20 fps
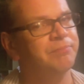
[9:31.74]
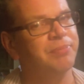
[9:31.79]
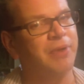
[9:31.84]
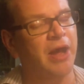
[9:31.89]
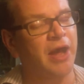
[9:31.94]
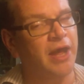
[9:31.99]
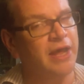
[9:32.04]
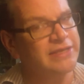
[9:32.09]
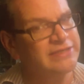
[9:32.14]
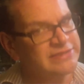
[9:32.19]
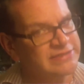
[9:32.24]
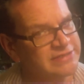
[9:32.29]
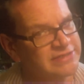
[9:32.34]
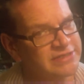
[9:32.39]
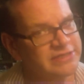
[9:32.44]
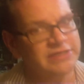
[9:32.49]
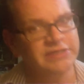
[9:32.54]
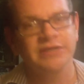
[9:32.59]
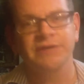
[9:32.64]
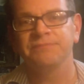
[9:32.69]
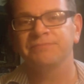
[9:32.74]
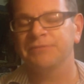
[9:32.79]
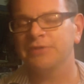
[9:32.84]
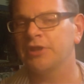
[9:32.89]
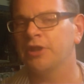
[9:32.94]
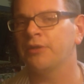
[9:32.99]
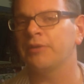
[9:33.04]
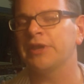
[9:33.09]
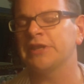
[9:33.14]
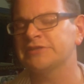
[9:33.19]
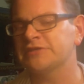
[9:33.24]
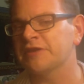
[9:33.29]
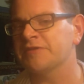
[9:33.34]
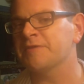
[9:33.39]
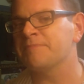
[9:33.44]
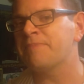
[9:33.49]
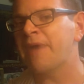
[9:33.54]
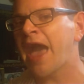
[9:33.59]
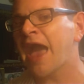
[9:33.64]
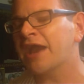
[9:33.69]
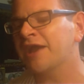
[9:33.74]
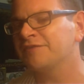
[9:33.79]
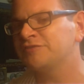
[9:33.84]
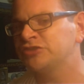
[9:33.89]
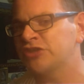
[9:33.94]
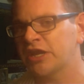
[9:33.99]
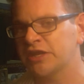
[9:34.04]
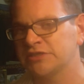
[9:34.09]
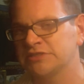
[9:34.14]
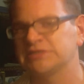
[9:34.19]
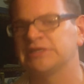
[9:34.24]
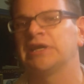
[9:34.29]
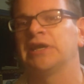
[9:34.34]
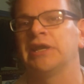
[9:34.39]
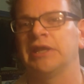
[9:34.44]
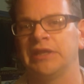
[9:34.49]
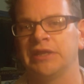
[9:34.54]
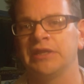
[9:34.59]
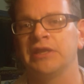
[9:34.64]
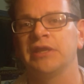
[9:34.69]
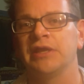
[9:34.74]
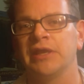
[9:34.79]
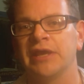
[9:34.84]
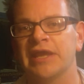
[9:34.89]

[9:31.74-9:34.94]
But, you know, it's on the back of genocide.